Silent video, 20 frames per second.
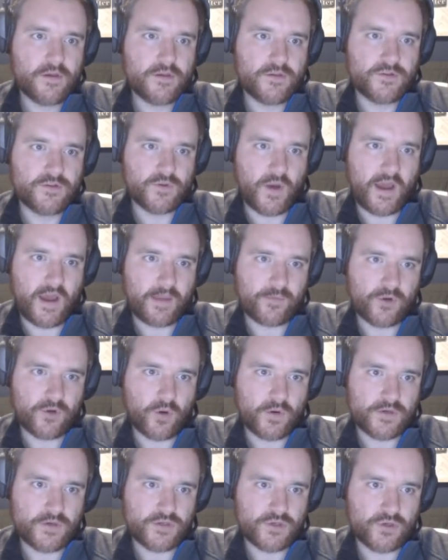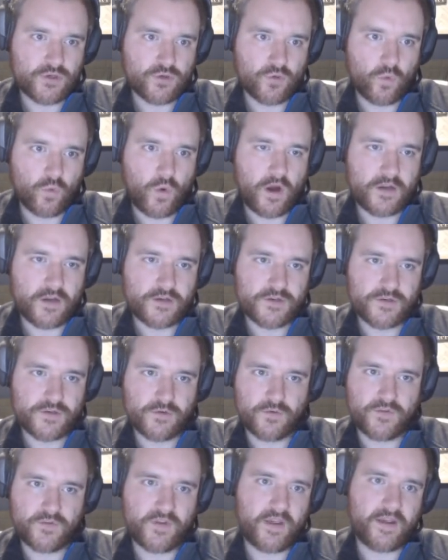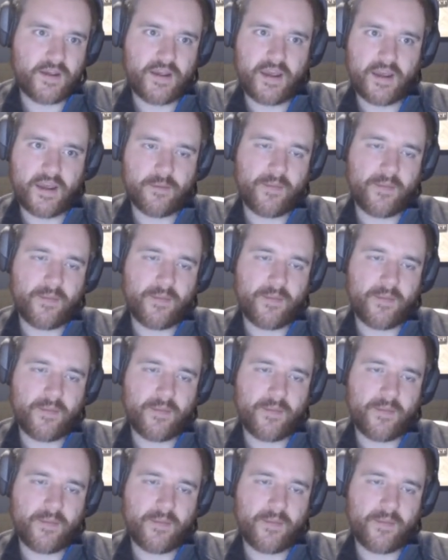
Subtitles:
So I'm going to want to say, hey, my